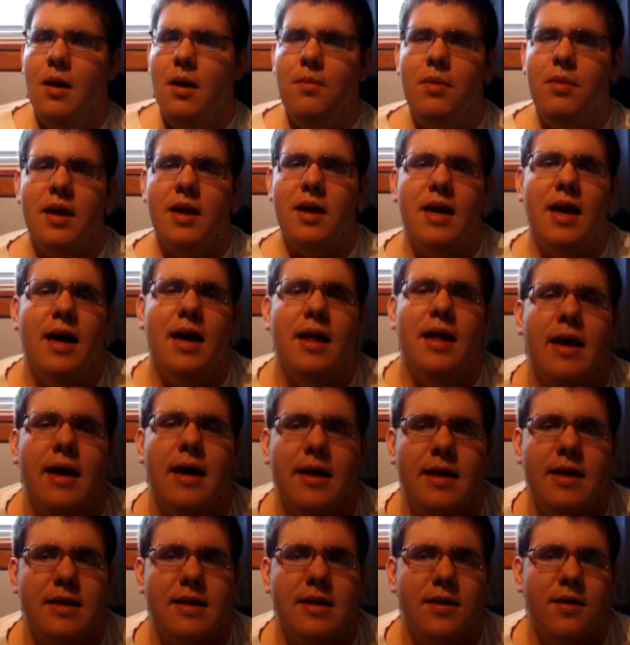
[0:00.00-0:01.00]
But yeah, that
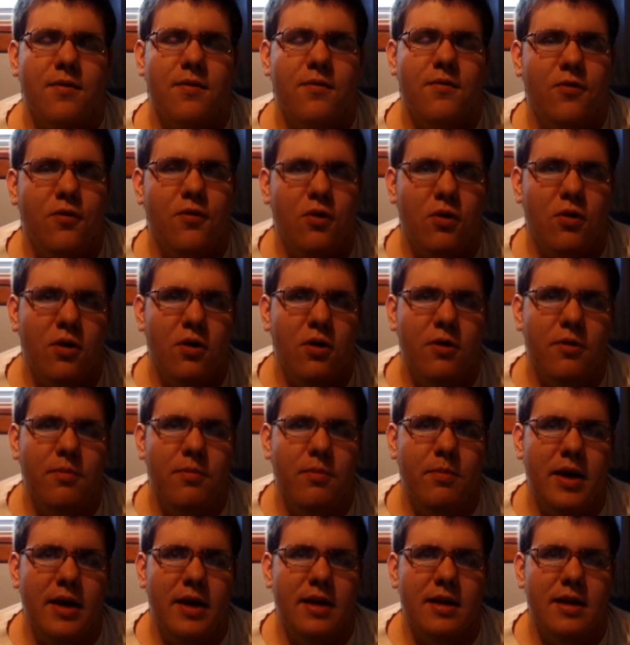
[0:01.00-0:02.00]
does it for
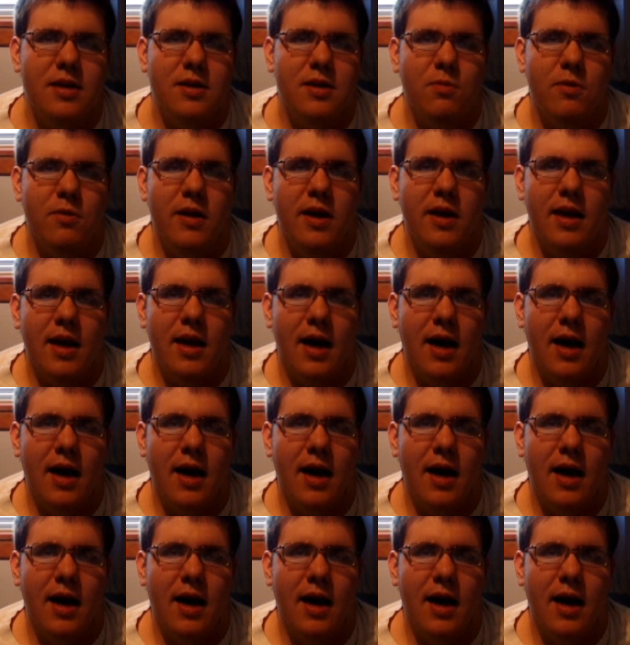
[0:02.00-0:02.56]
me this week.